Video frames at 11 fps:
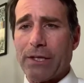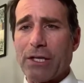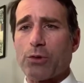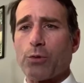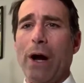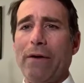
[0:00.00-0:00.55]
that
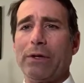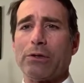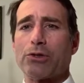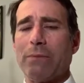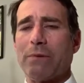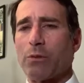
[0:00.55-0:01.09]
this revenue
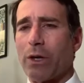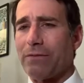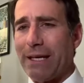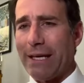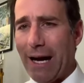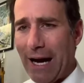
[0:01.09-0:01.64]
stream is one
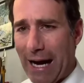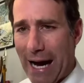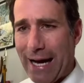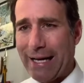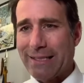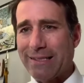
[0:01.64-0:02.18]
of the
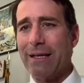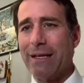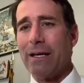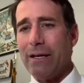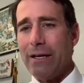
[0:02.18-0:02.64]
highest